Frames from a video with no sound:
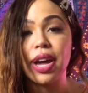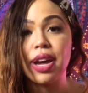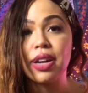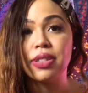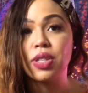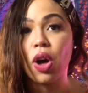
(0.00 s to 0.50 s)

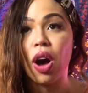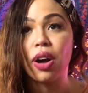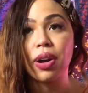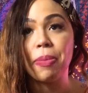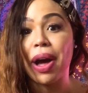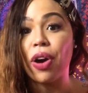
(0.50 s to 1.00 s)
and
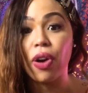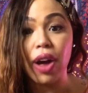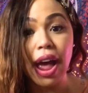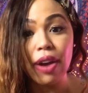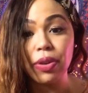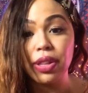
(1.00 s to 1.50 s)
talk about
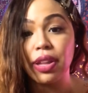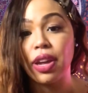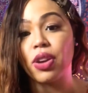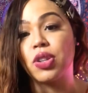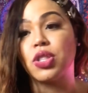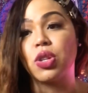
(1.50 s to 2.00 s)

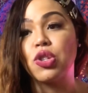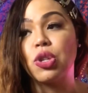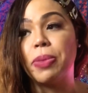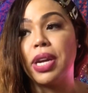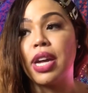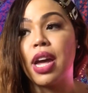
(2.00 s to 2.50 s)
everything on
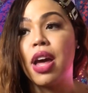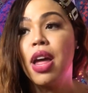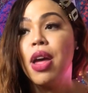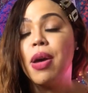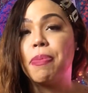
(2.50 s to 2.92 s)
social media,